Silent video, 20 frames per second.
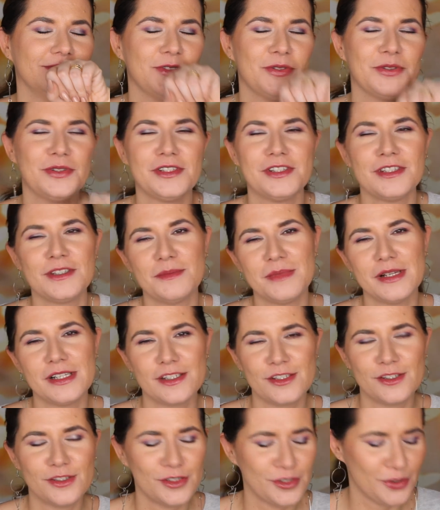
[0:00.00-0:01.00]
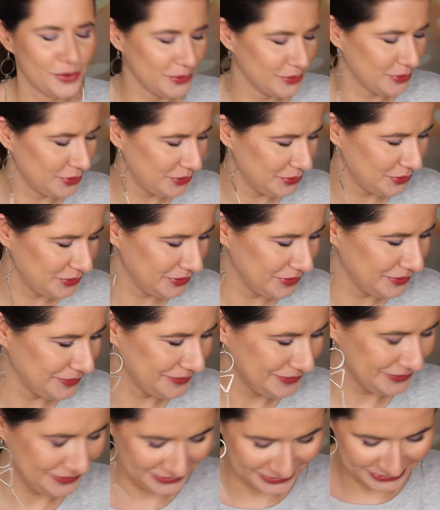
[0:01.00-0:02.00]
oh it smells so good.
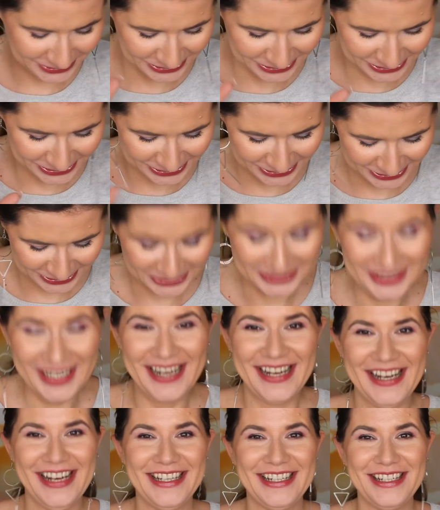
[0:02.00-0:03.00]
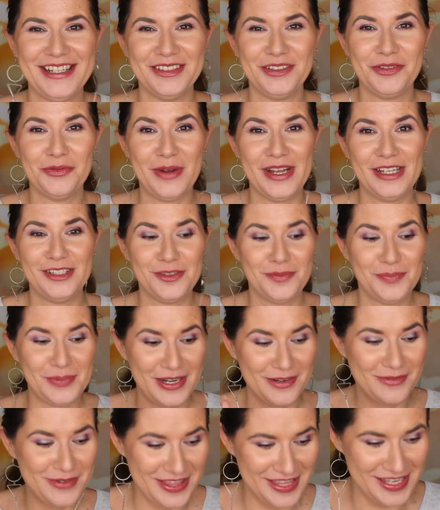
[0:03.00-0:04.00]
Ooh, I can't wait to
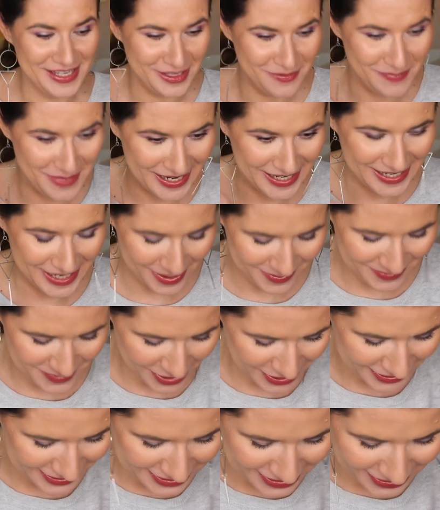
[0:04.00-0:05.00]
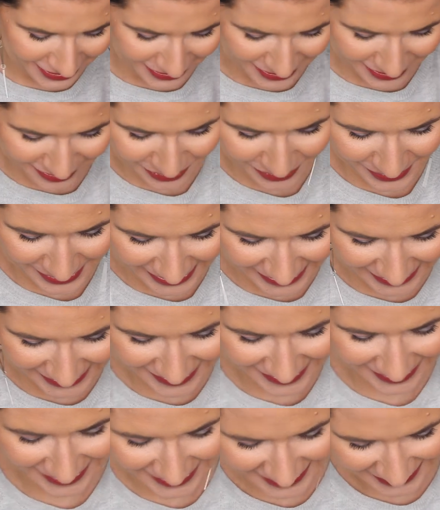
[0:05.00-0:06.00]
play with this makeup. I can't
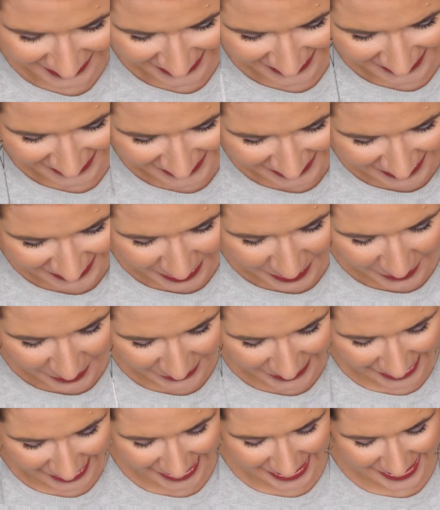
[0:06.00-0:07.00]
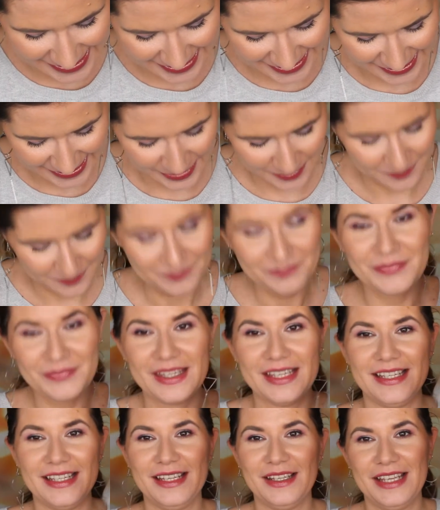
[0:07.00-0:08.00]
wait. Okay, let's see.
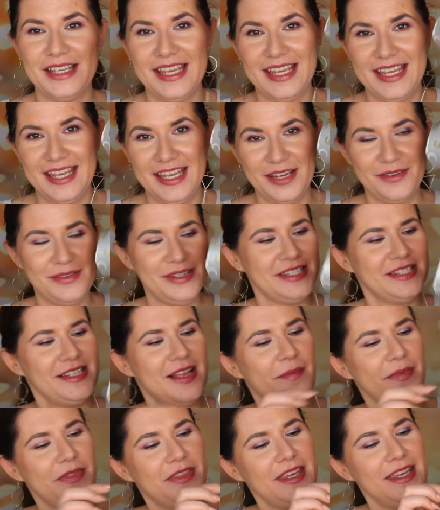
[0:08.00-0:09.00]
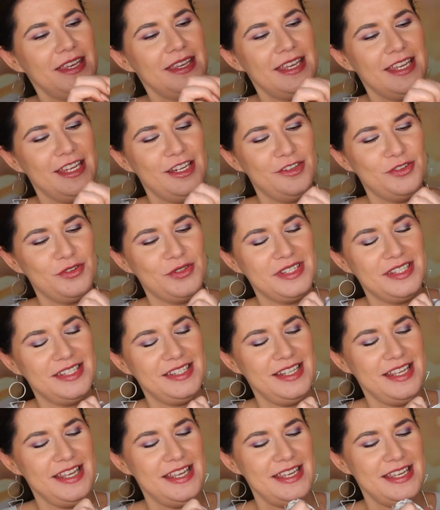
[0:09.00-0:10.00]
Here is something
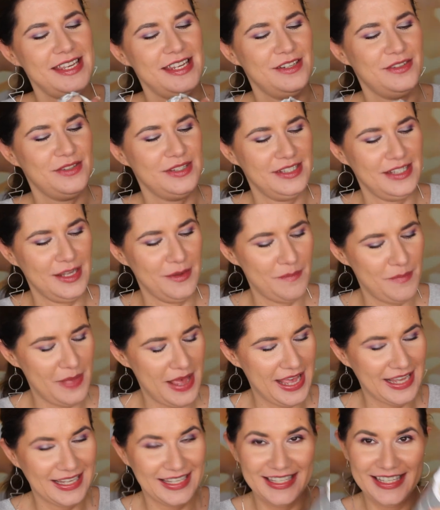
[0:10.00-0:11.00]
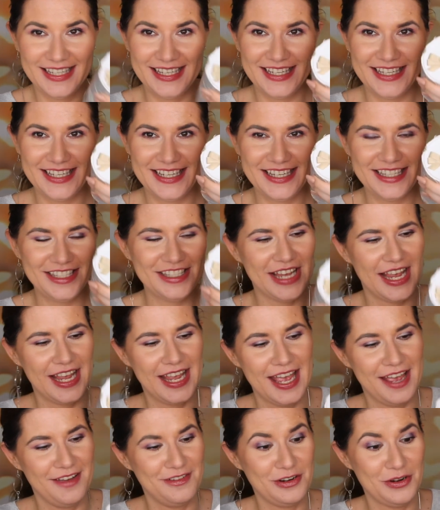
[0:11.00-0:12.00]
interesting, interesting package. I
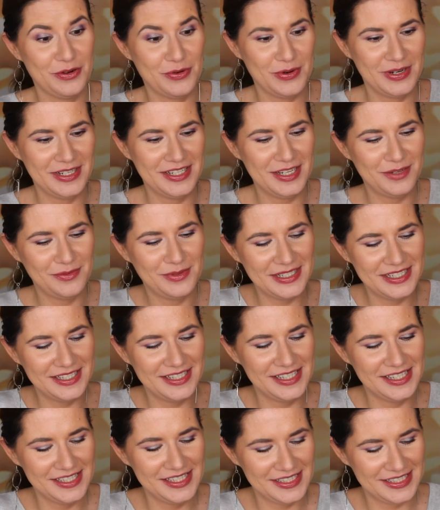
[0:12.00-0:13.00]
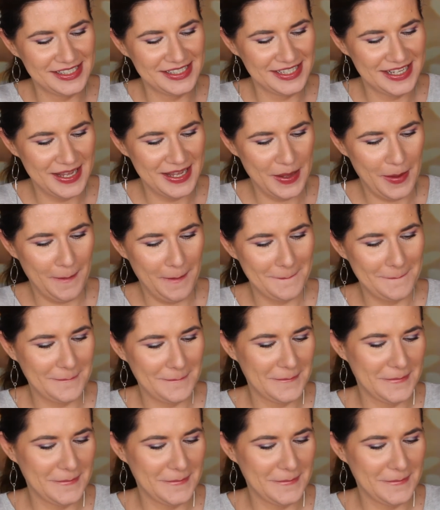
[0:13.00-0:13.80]
have no idea what it is.